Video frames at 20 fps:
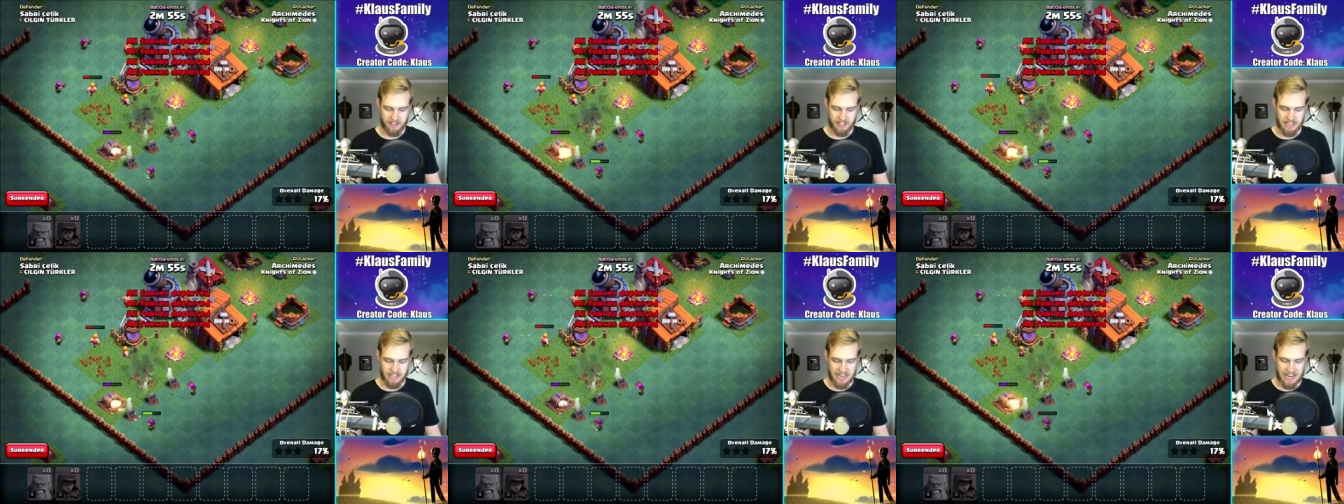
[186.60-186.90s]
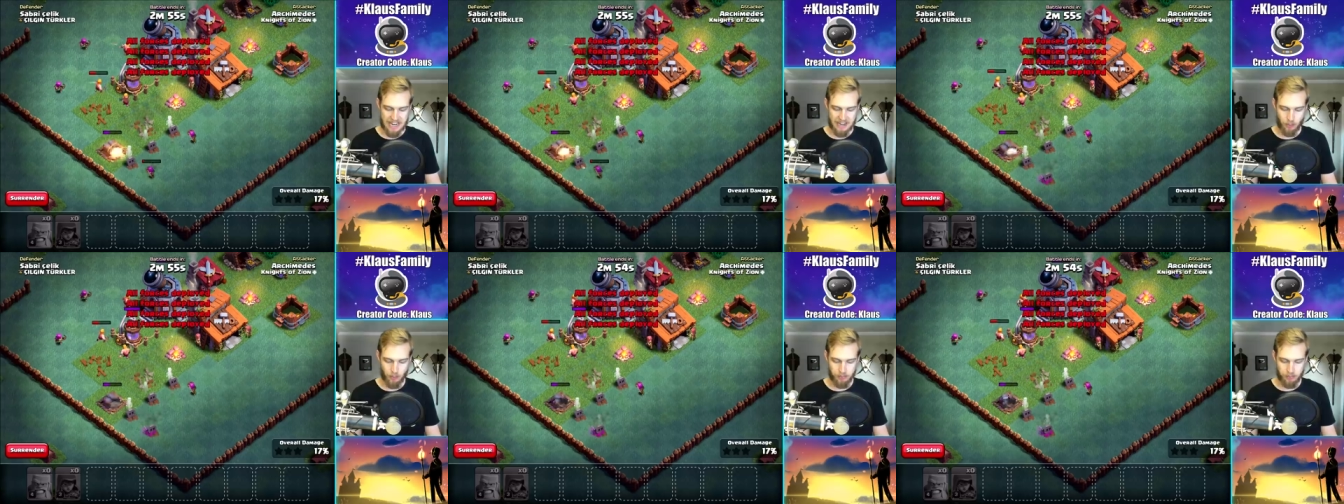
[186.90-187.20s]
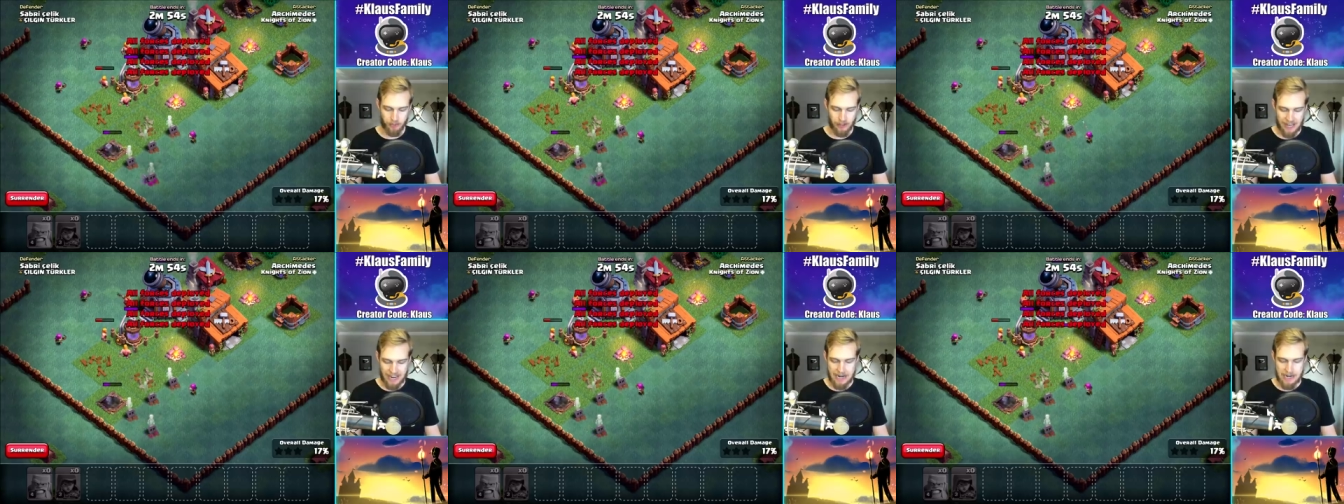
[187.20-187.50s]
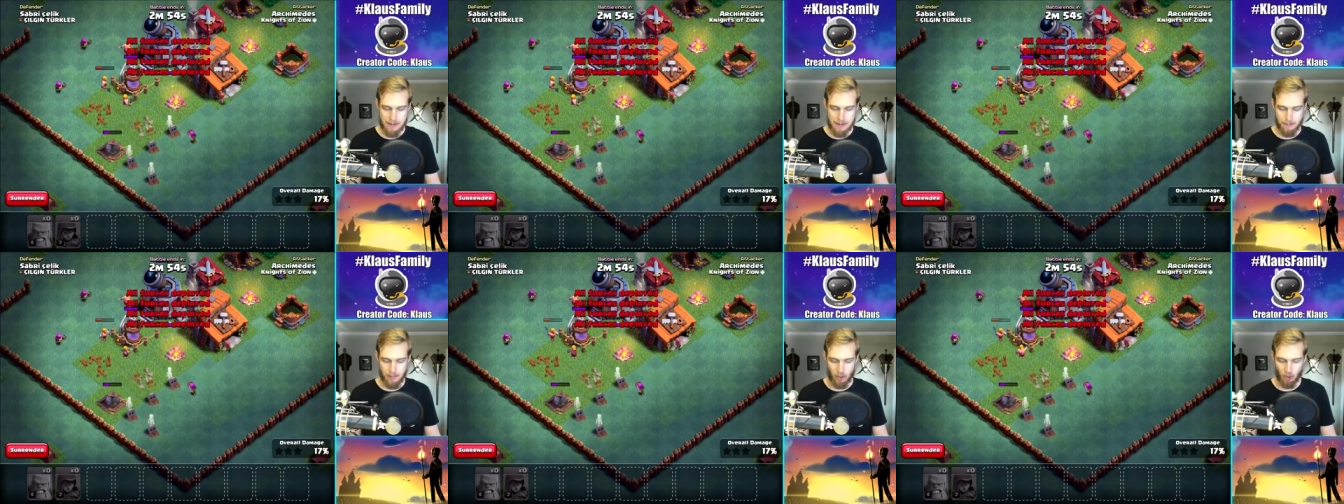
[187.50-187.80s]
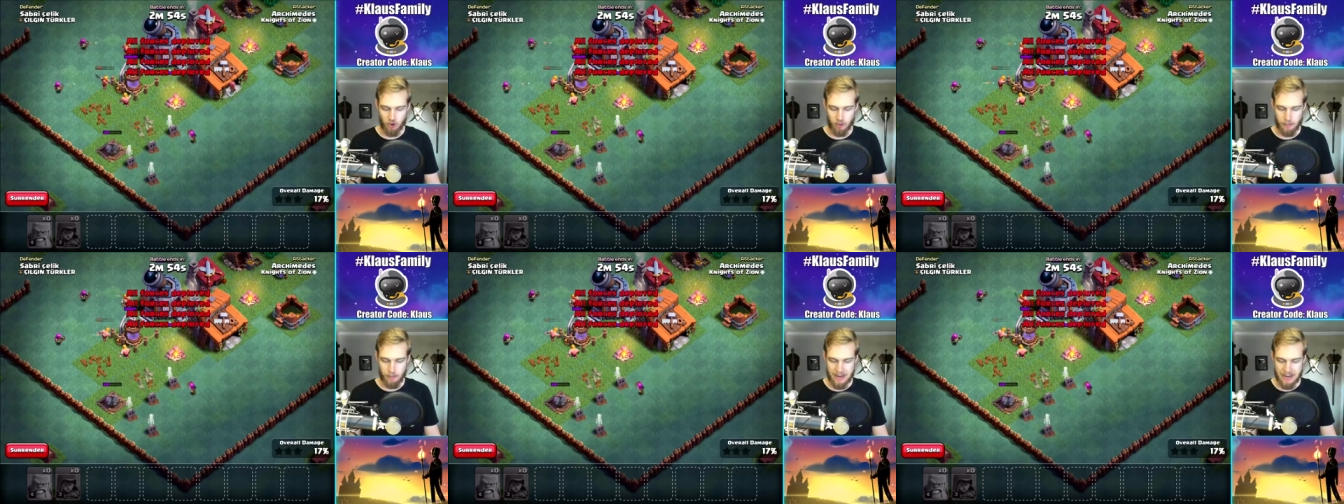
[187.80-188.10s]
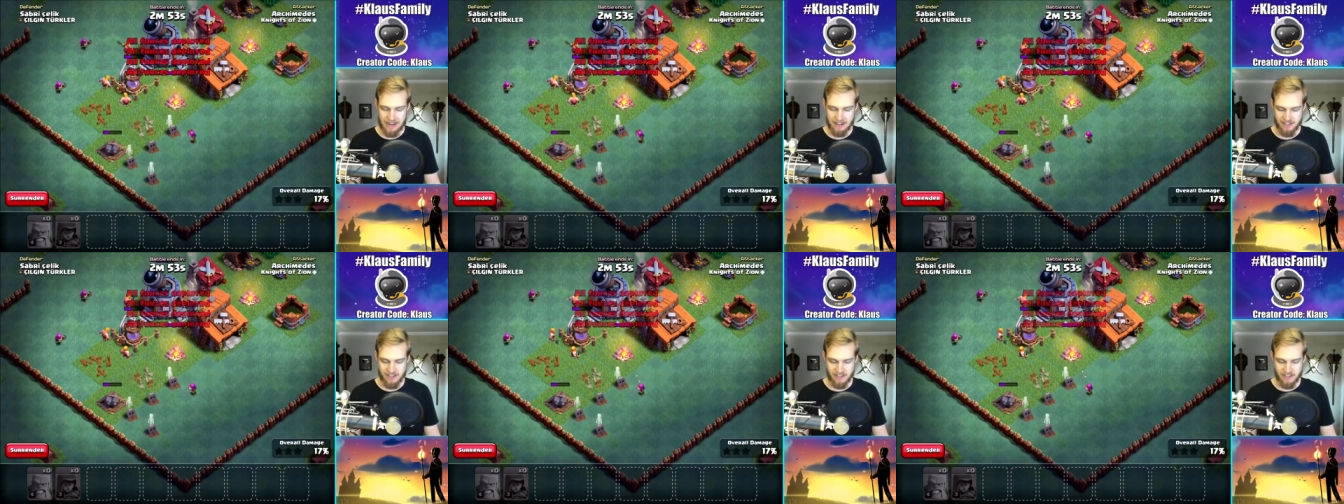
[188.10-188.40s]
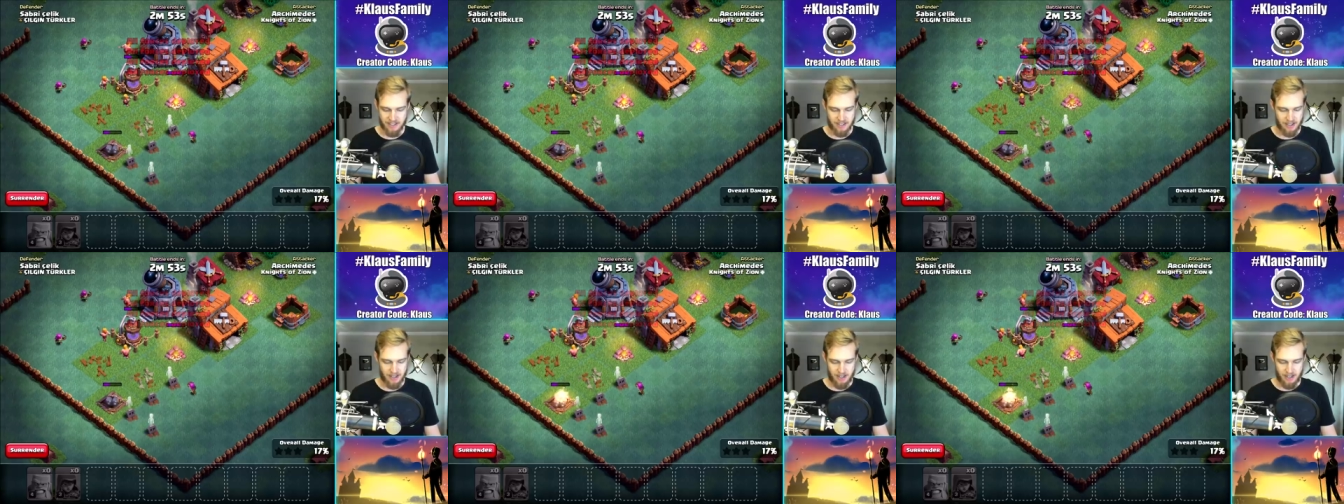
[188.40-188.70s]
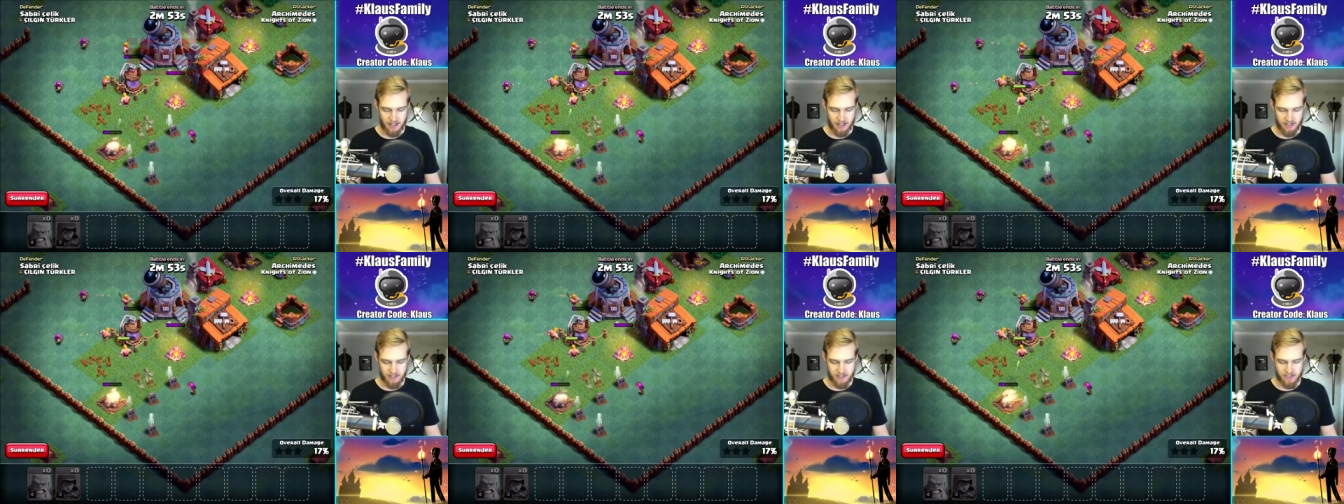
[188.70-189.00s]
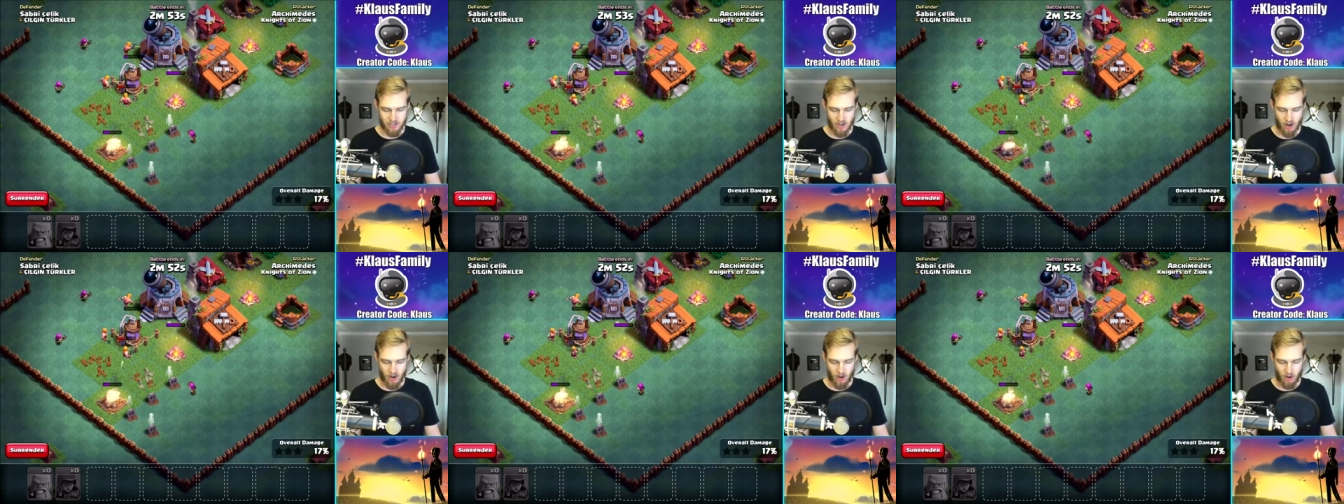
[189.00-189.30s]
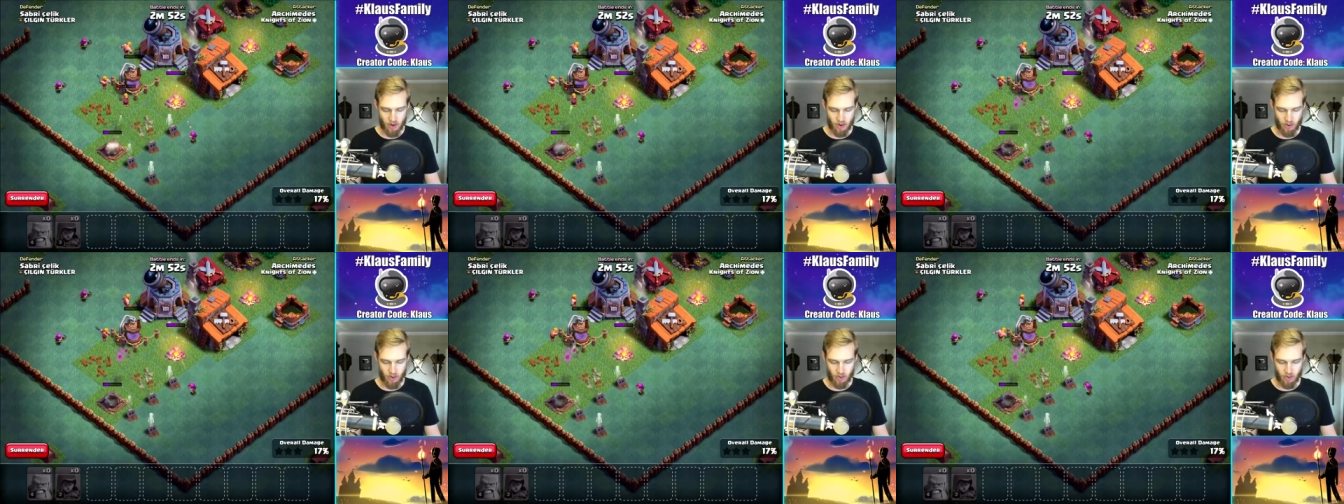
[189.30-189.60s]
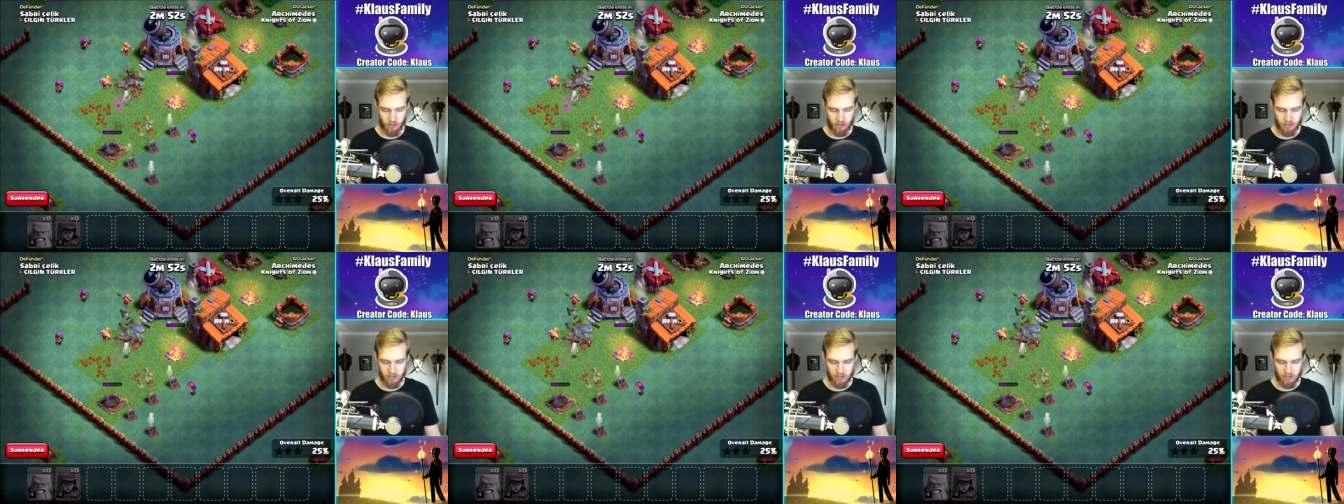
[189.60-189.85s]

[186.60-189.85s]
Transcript: Again, I don't play builder base, so